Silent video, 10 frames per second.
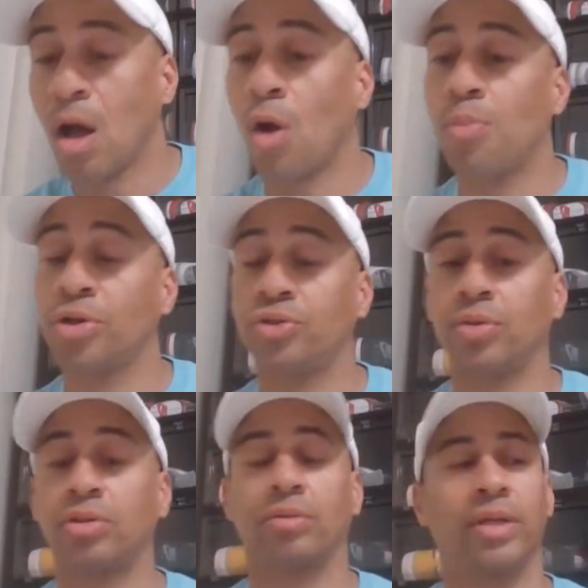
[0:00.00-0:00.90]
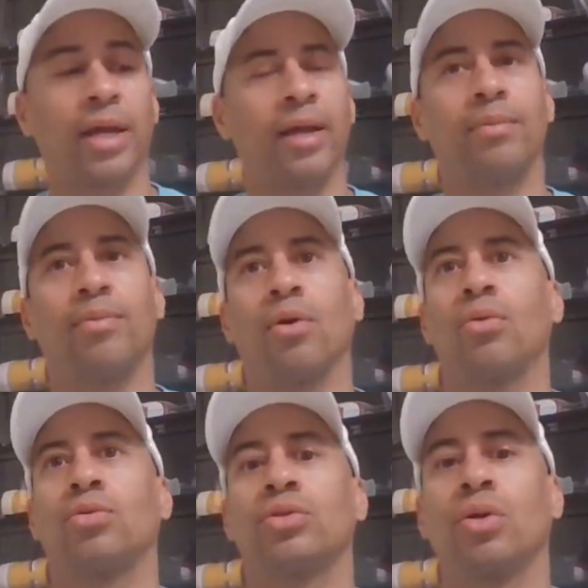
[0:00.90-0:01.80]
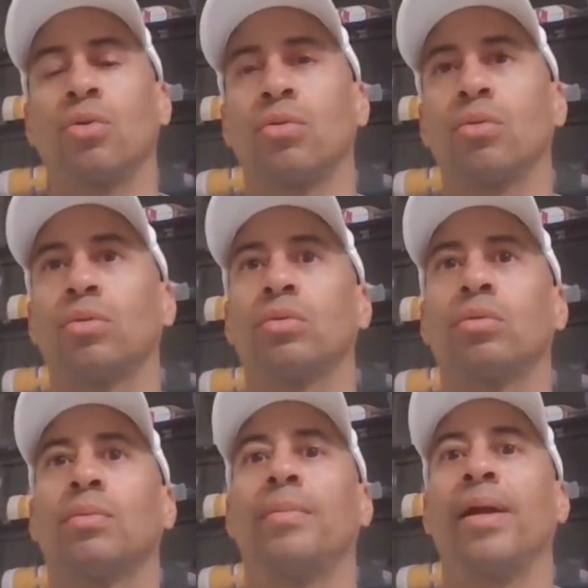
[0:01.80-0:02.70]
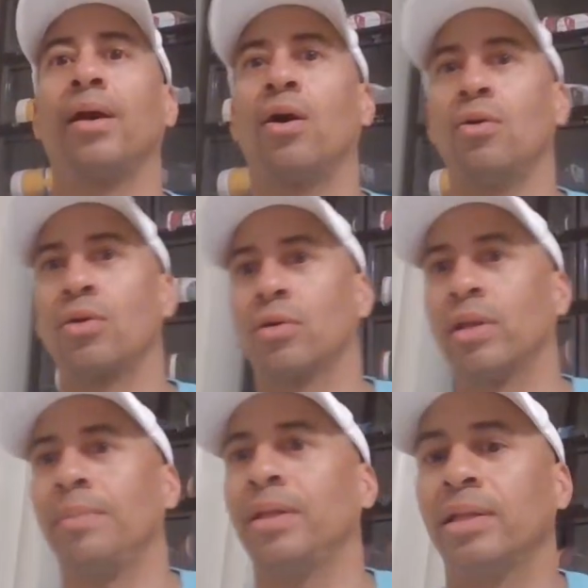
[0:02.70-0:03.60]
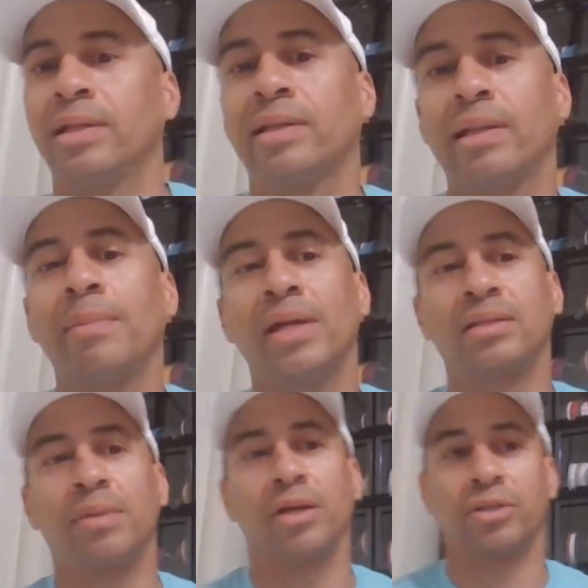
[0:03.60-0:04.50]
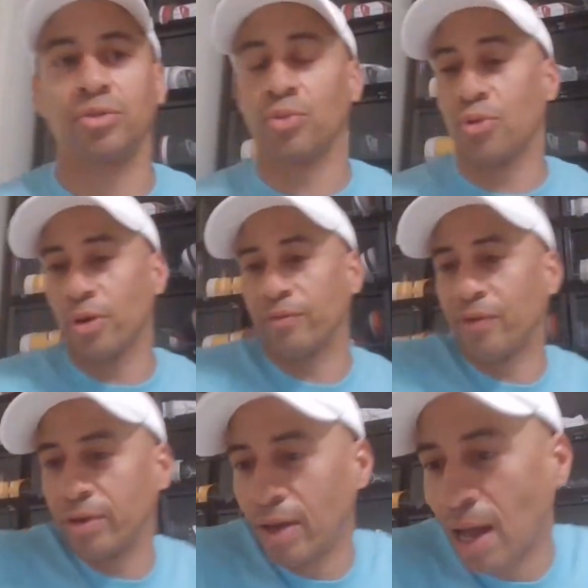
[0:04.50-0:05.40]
I'll put you on some game, bro. So, man, hold on. Let me get some Airships real quick for you.